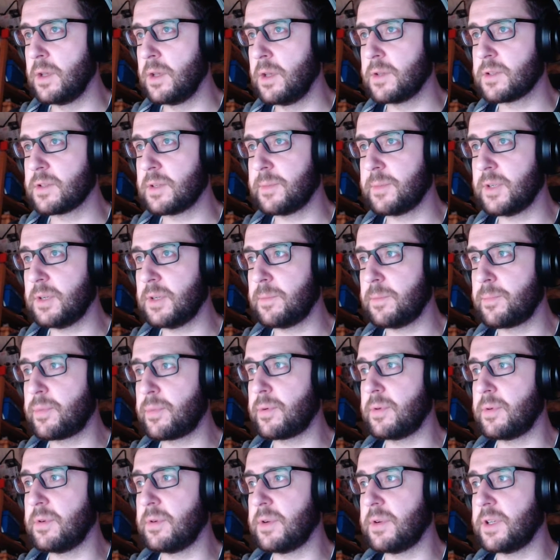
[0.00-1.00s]
So I'm
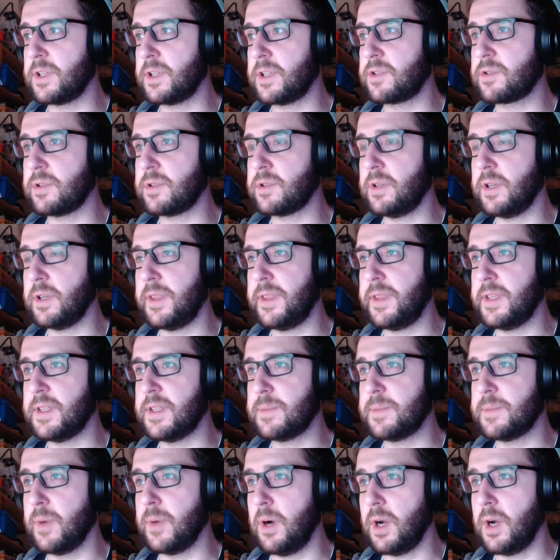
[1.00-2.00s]
gonna draw
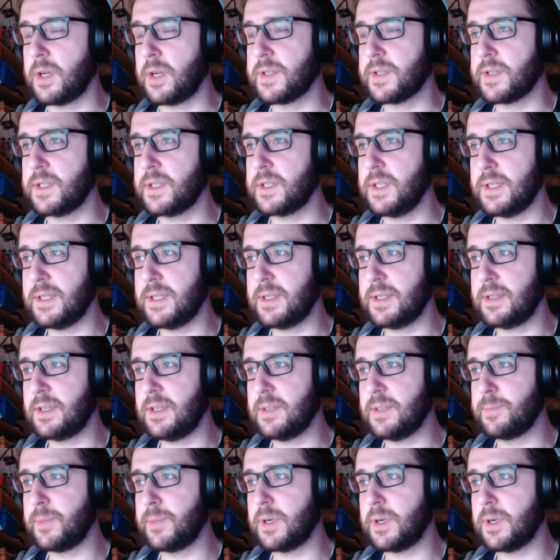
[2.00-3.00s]
this box.
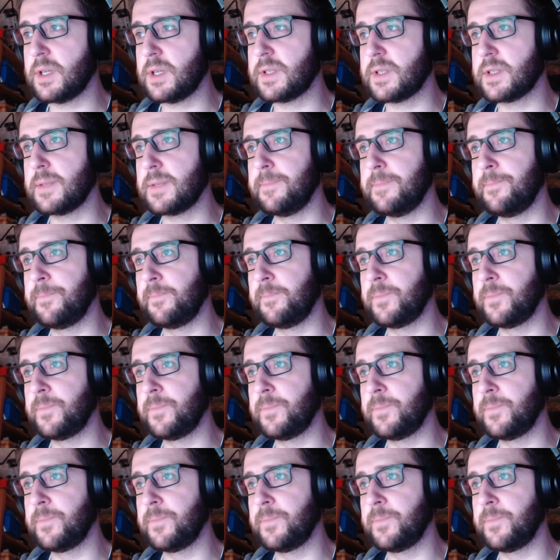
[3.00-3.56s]
This box